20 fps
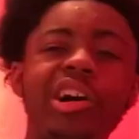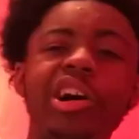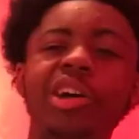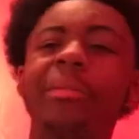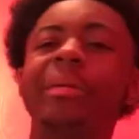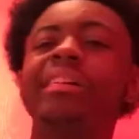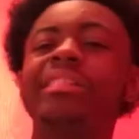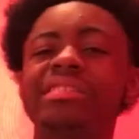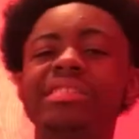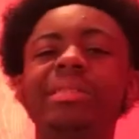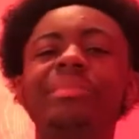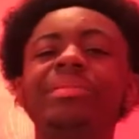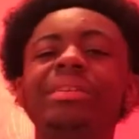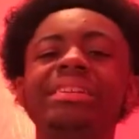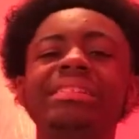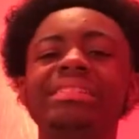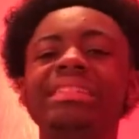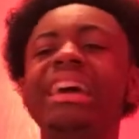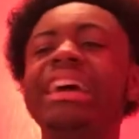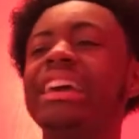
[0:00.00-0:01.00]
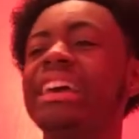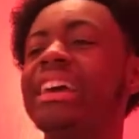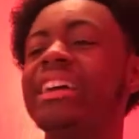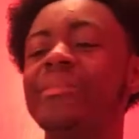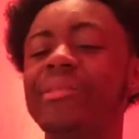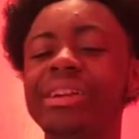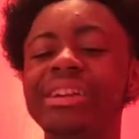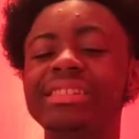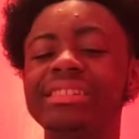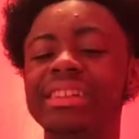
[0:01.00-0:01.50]
talking about something
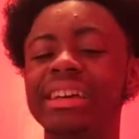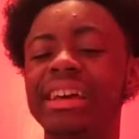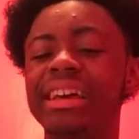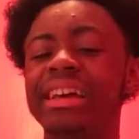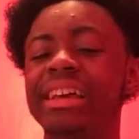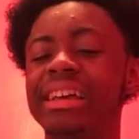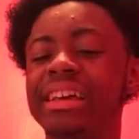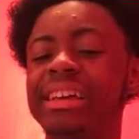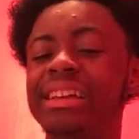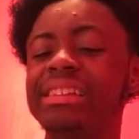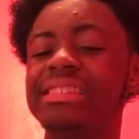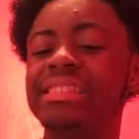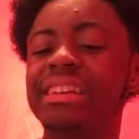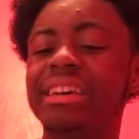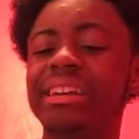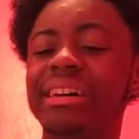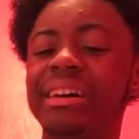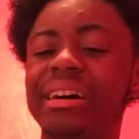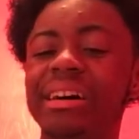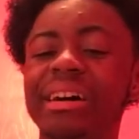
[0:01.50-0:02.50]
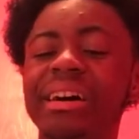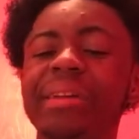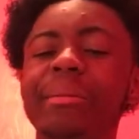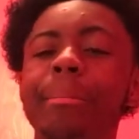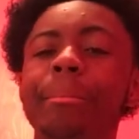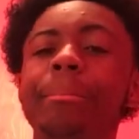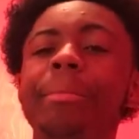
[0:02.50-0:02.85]
stinking. What he said, he said, uh,